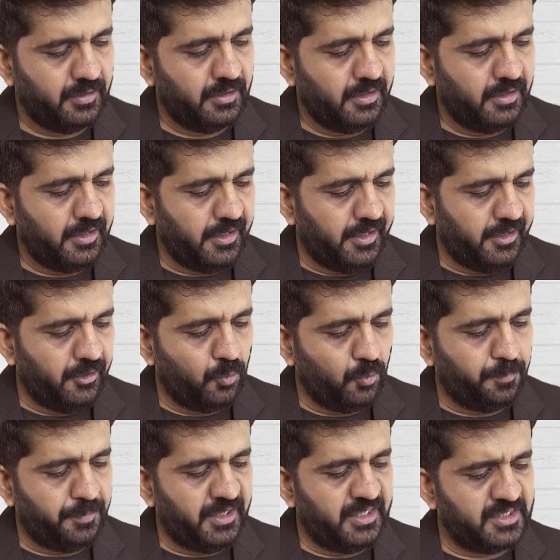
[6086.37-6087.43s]
in
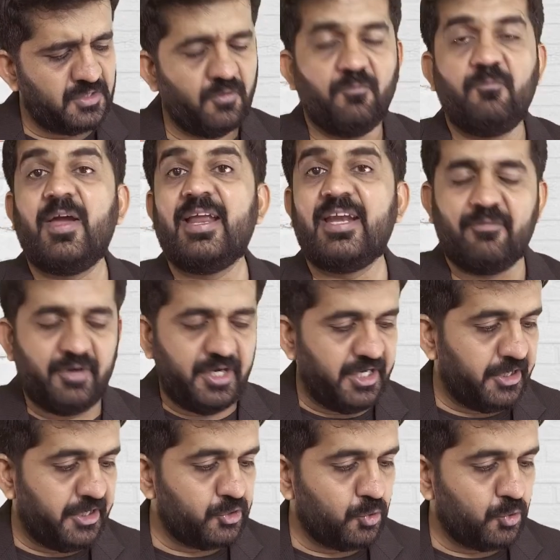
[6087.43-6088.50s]
rupees, whenever it
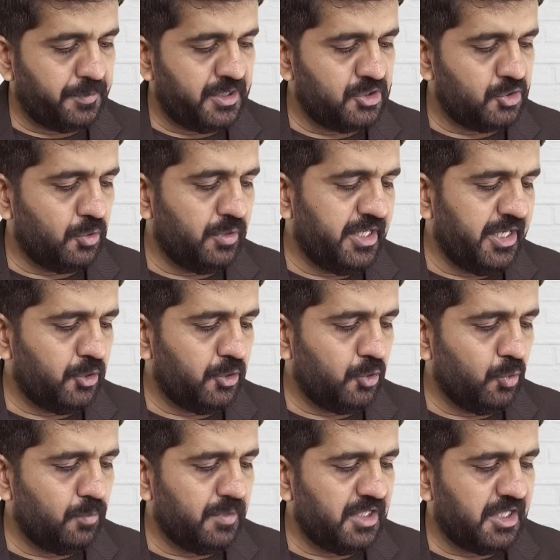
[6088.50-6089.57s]
is rupees, you need
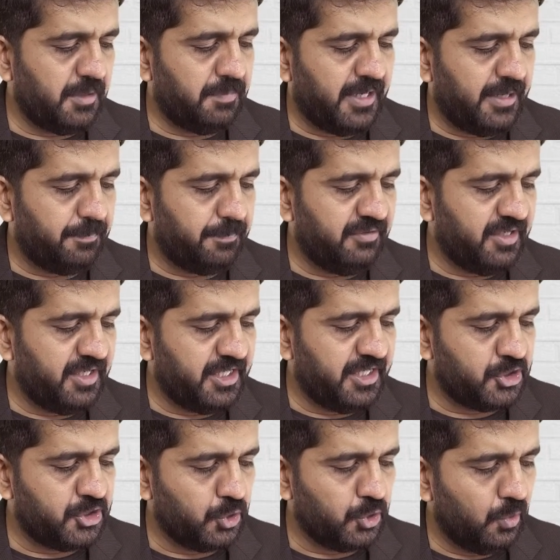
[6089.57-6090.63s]
to multiply PV
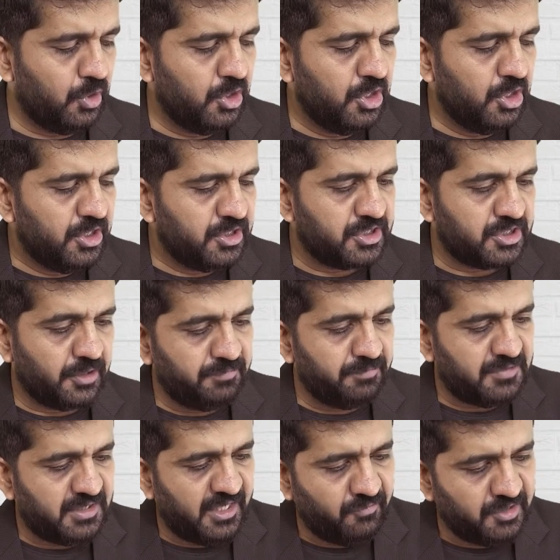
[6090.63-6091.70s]
ratio.
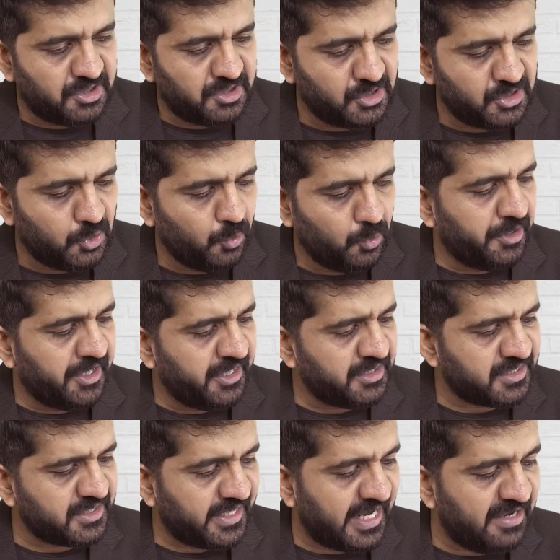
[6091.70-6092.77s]
Something which is
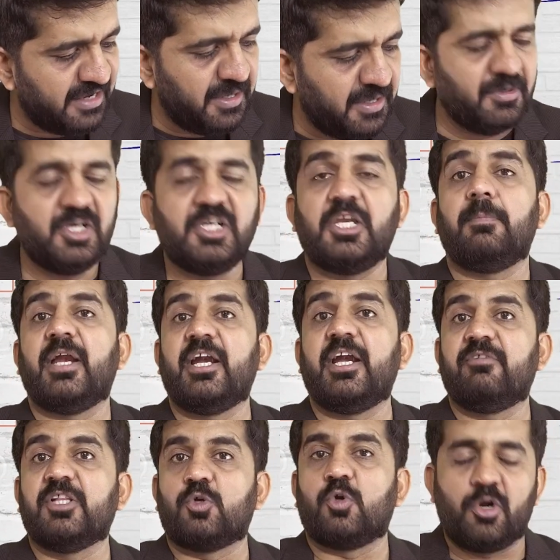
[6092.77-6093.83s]
units can be multiplied
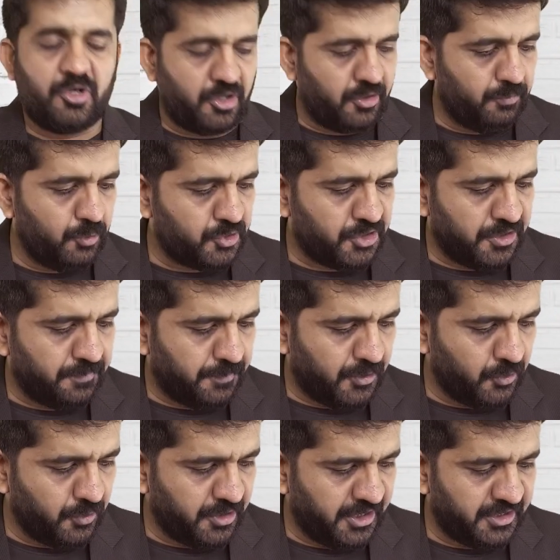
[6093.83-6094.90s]
with contribution per
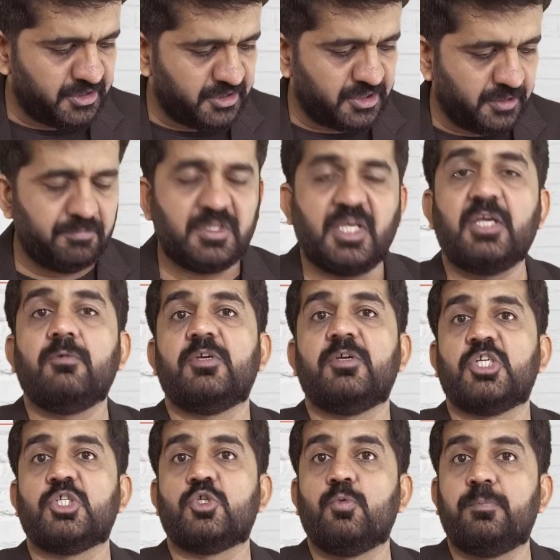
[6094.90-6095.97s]
unit. Something which
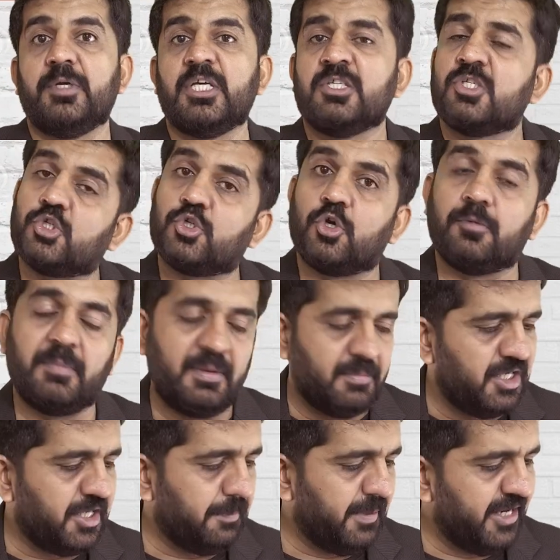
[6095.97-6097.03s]
is rupees should be
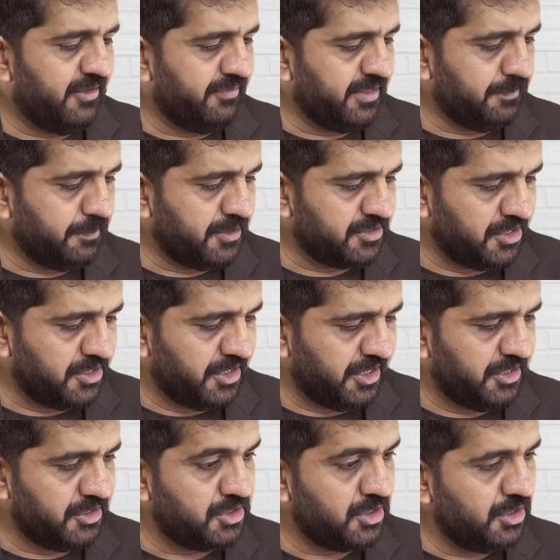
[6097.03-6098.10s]
multiplied with
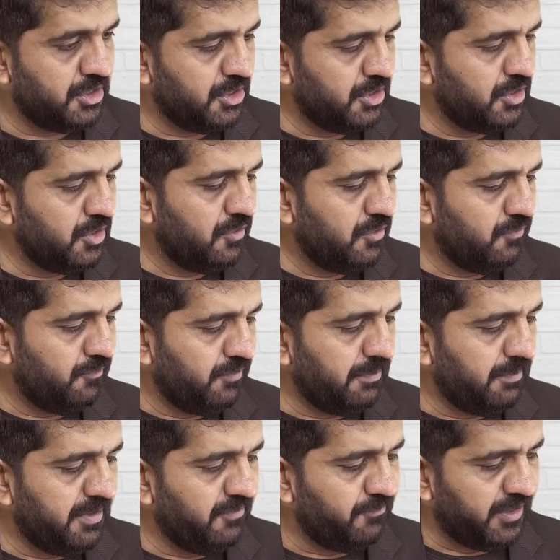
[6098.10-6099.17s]
percentage,
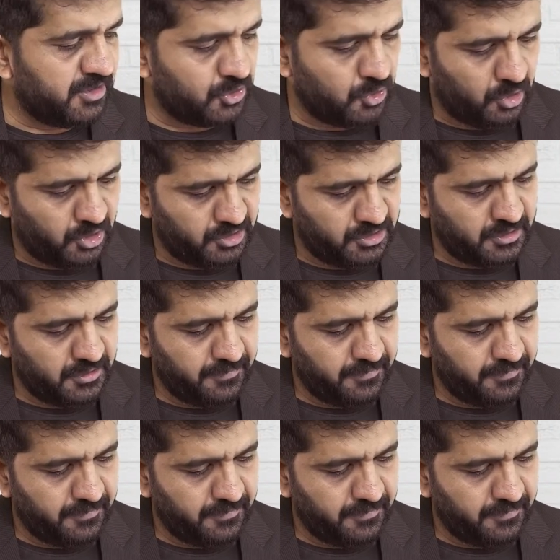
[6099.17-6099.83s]
will be fixed cost.